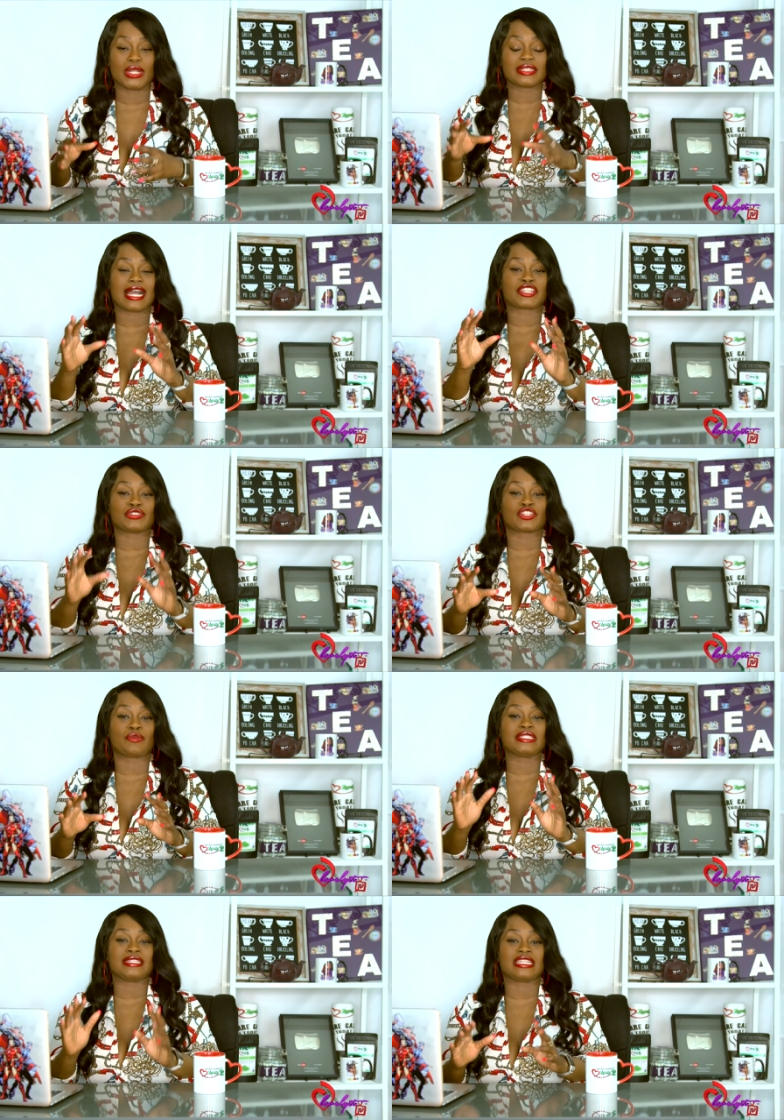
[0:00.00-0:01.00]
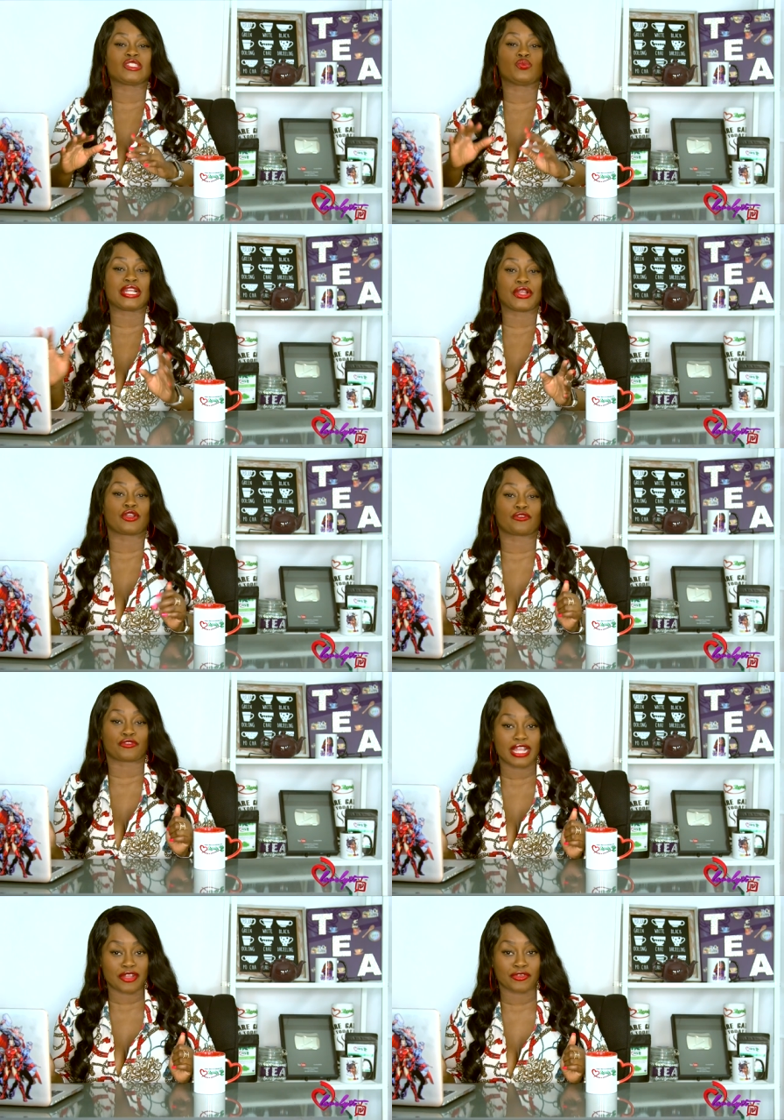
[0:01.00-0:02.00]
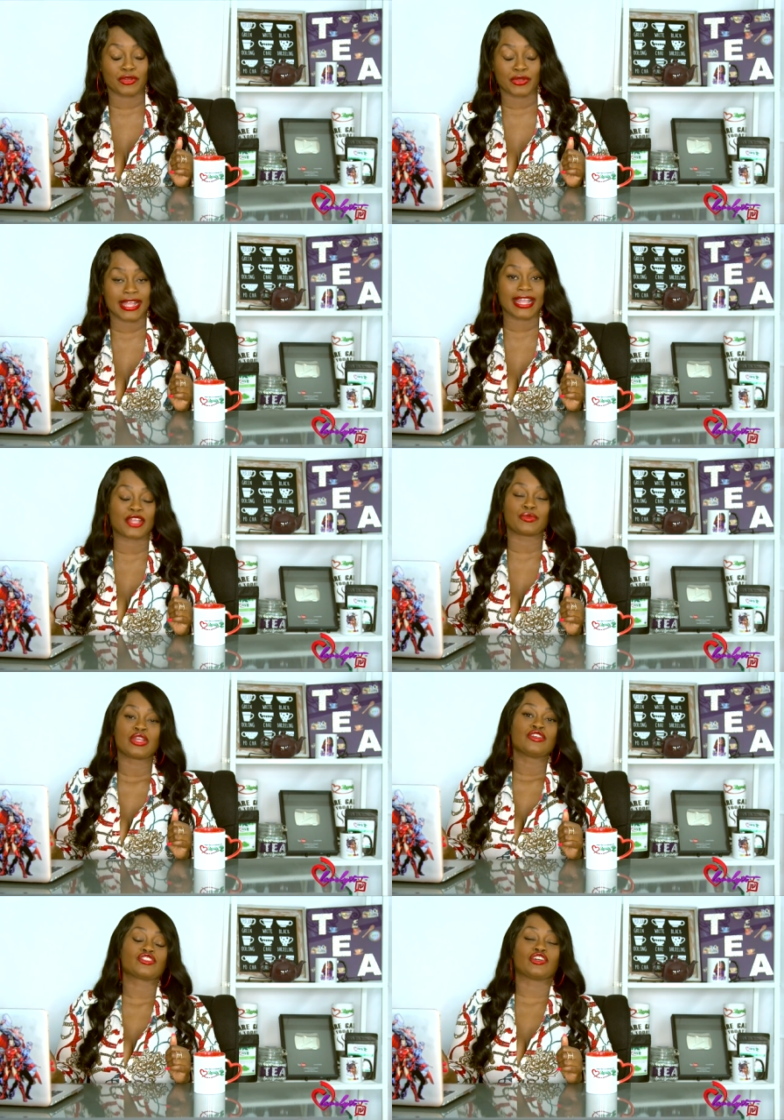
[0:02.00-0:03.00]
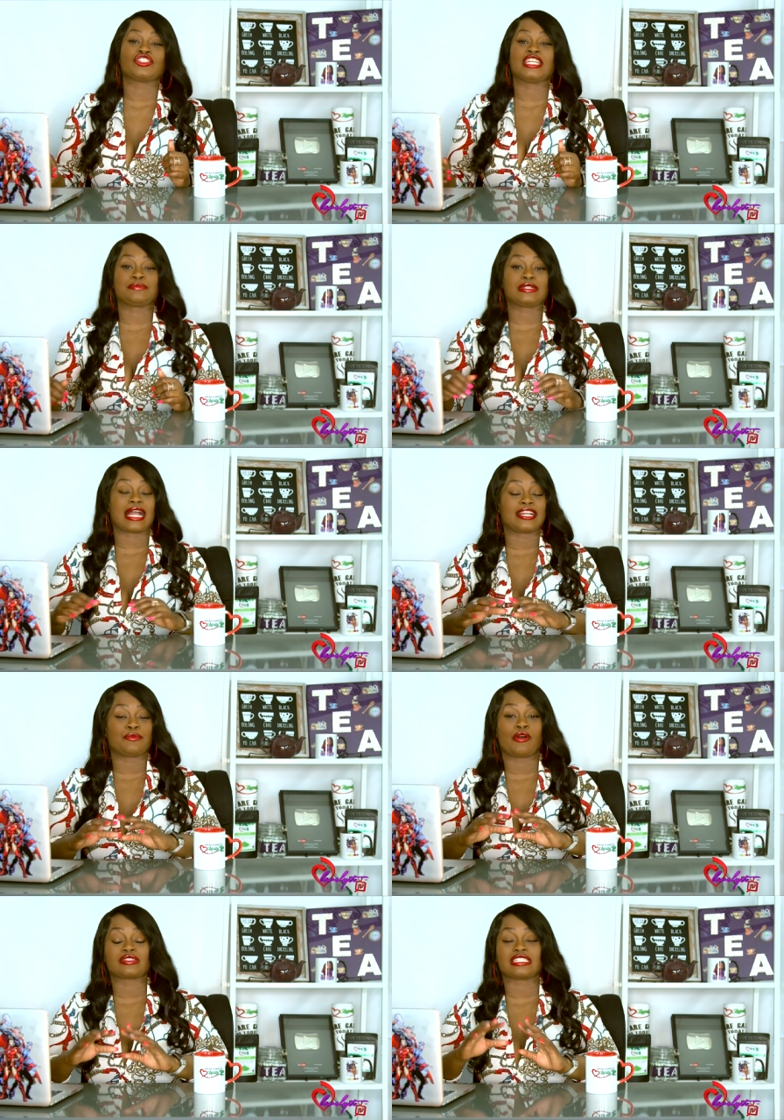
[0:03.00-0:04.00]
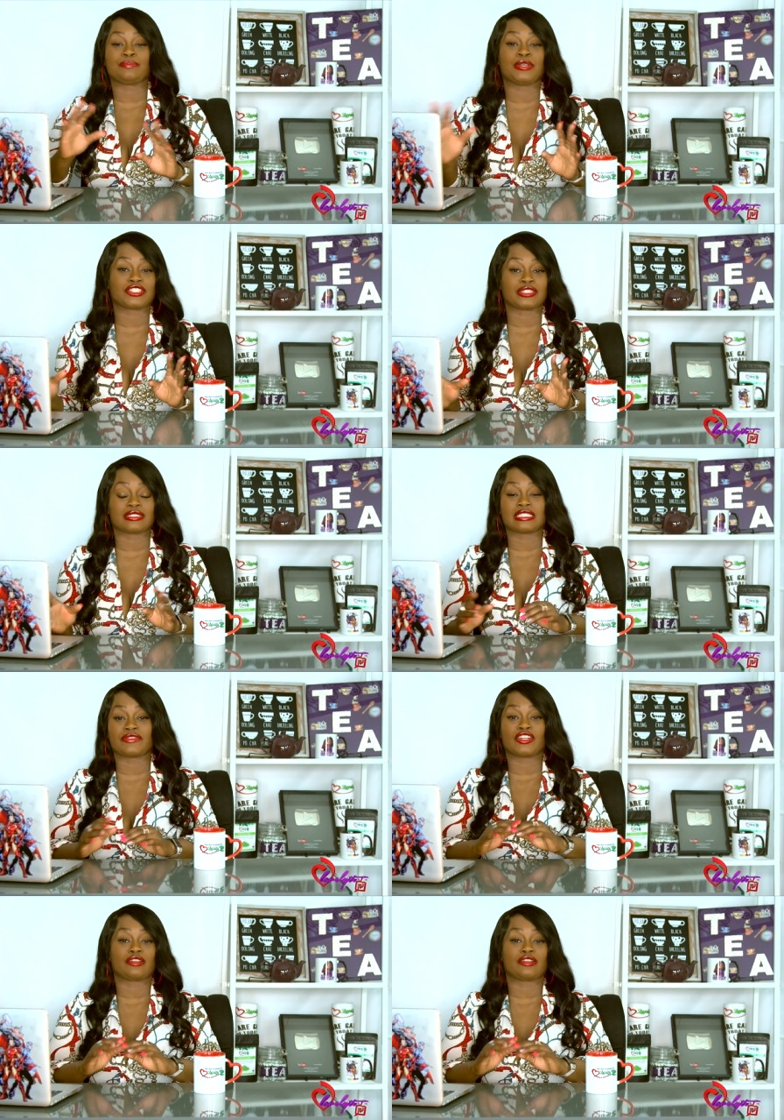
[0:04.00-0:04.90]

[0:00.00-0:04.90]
We thought she was gonna be Diddy's wing girl forever, okay? So she's been out here posting pictures, living